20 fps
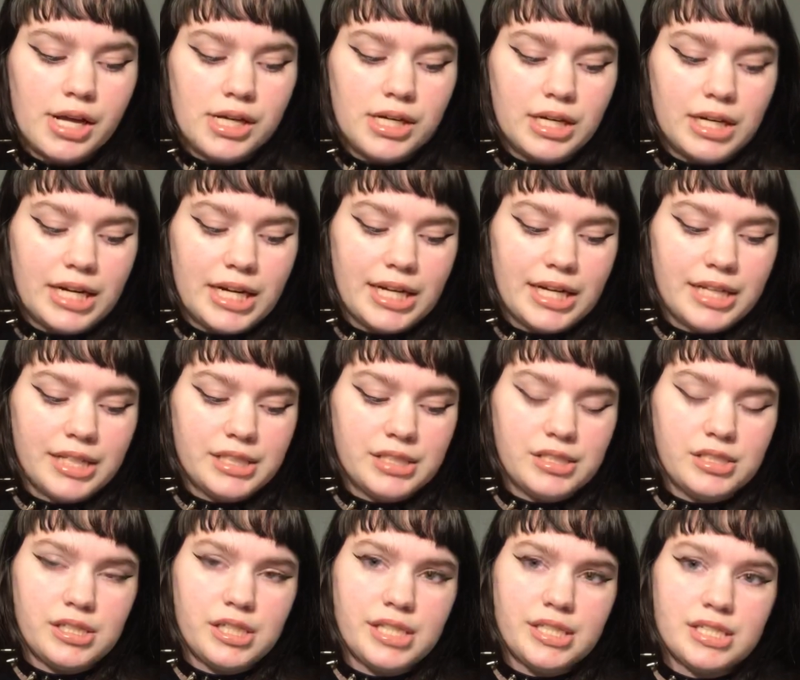and
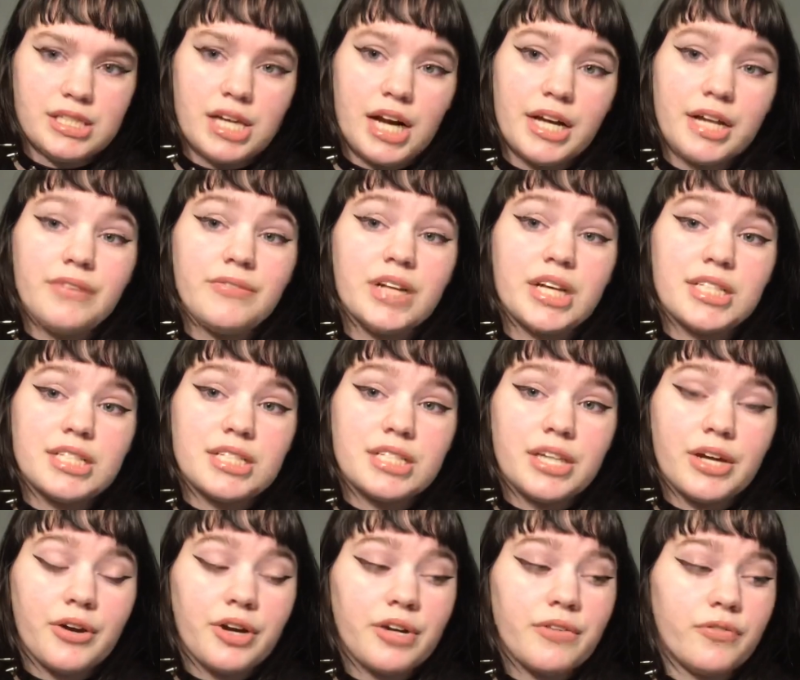it's kind of
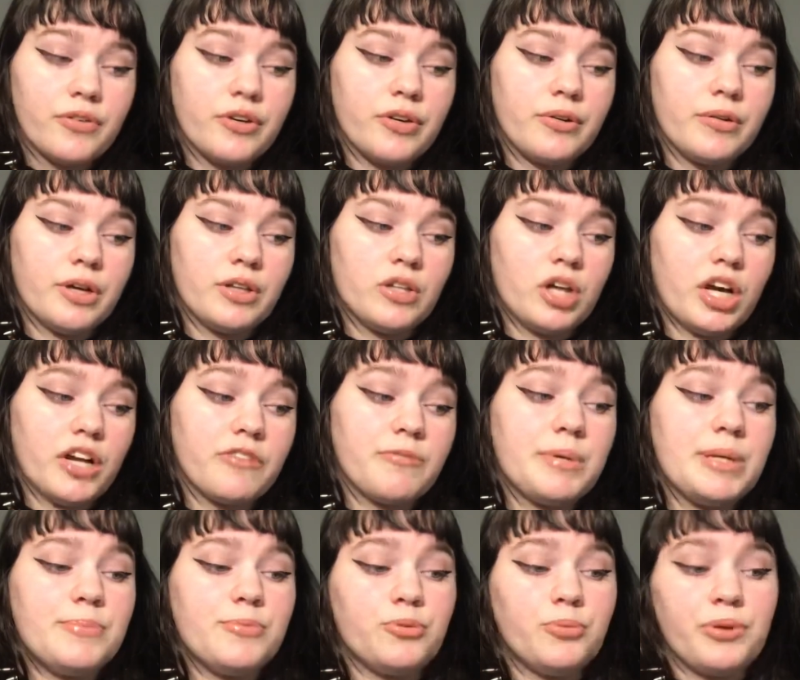necessary for a lot of
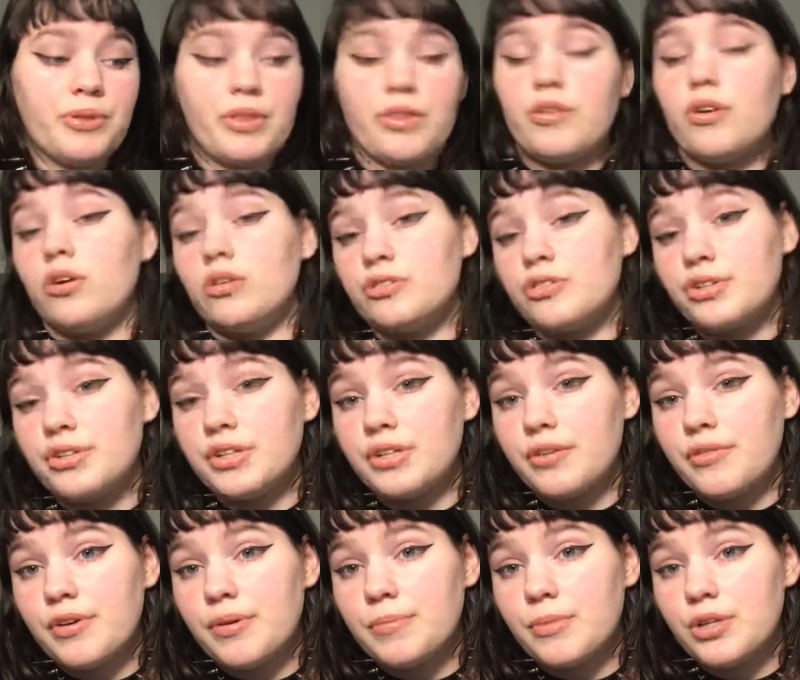people within the alternative
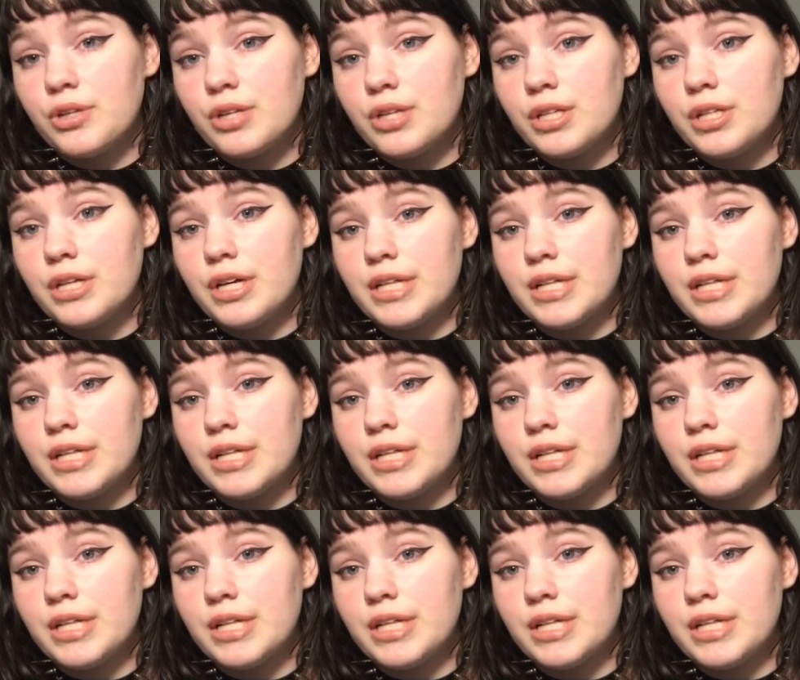community,